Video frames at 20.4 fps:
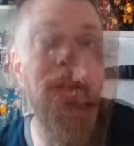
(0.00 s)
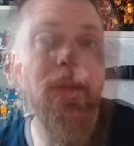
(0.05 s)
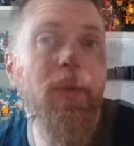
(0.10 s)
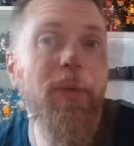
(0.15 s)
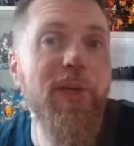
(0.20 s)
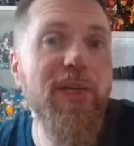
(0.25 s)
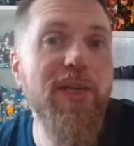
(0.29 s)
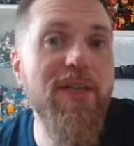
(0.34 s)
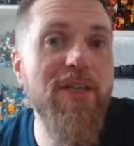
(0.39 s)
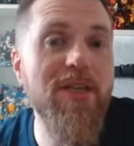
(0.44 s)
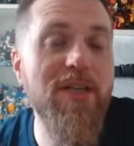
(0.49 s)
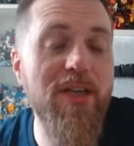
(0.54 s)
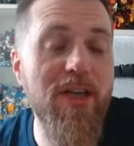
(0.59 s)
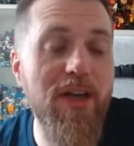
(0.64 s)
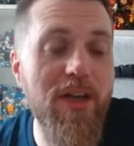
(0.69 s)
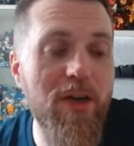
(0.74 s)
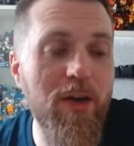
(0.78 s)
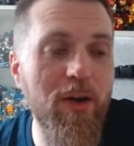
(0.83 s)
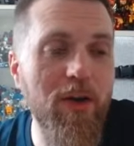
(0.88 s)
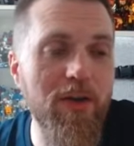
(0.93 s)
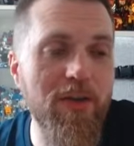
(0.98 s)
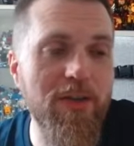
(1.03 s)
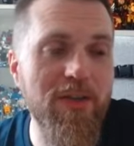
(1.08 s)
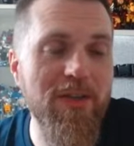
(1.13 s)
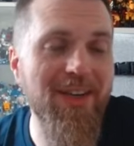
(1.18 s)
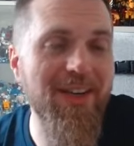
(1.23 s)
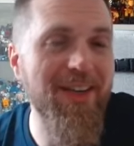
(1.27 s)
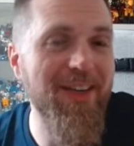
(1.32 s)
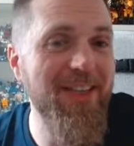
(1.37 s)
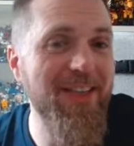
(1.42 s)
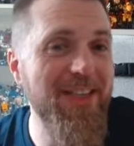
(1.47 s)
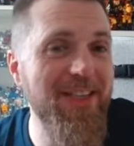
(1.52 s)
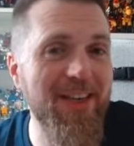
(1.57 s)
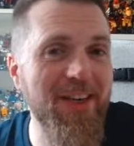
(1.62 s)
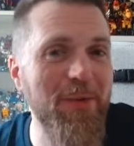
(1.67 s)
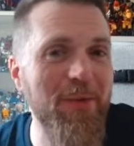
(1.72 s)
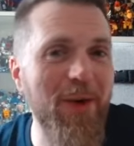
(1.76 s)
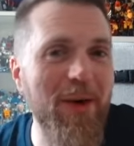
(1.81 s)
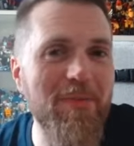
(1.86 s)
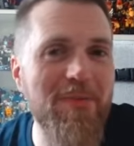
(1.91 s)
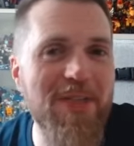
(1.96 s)
Going into C-cons, now this is
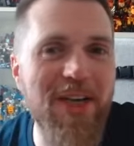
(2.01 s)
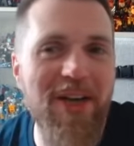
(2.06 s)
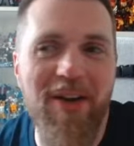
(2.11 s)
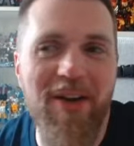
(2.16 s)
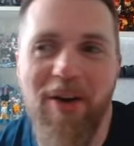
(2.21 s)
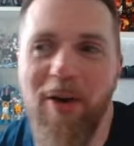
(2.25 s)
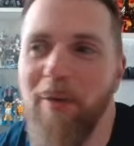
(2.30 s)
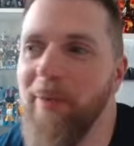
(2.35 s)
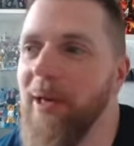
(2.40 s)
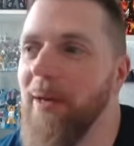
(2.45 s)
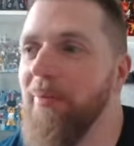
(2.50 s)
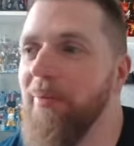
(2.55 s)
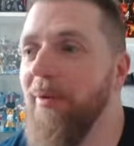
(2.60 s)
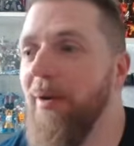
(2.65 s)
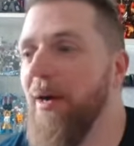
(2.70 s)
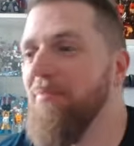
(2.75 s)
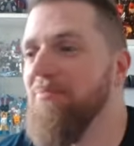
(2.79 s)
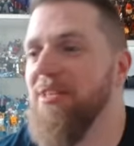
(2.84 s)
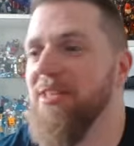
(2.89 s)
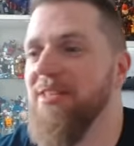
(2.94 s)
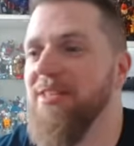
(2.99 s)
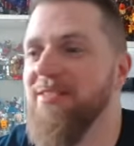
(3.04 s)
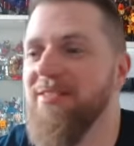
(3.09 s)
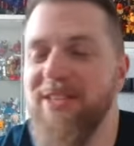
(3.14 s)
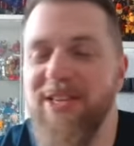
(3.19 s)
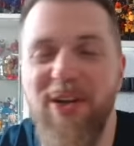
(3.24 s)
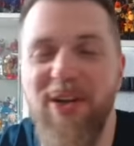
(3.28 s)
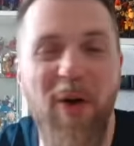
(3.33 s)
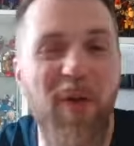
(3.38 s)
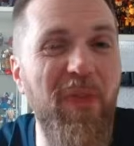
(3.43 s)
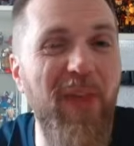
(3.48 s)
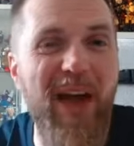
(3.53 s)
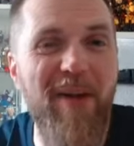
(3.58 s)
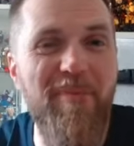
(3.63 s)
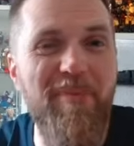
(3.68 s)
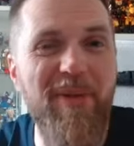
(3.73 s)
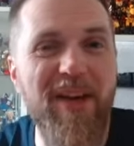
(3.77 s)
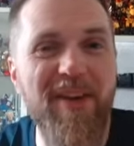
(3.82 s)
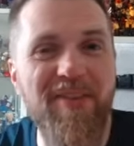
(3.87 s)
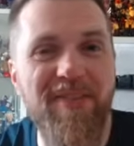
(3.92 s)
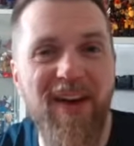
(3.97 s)
going to upset a lot of people. I'm just not that
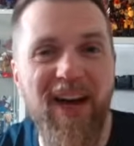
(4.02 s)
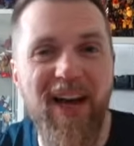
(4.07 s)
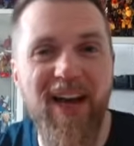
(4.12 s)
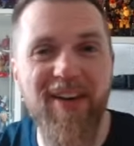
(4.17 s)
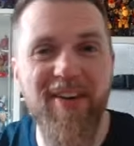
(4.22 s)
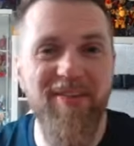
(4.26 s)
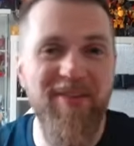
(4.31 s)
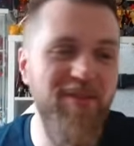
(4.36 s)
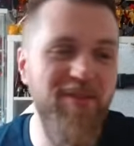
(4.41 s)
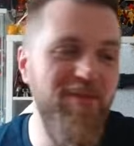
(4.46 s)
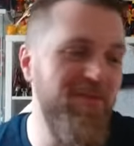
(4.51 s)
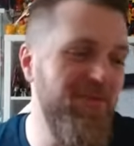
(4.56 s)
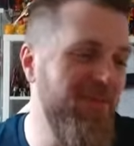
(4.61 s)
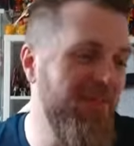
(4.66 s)
big a fan of them.